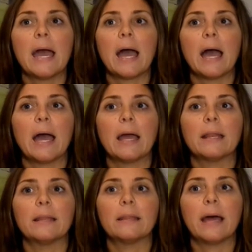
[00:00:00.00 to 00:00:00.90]

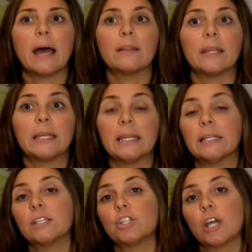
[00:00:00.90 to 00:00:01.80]
and that they
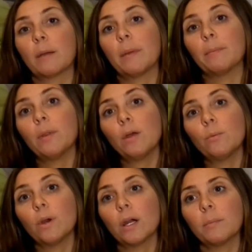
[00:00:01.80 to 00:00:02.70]
needed to check my blood
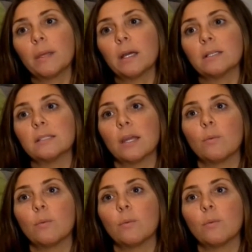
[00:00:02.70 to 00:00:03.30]
work because they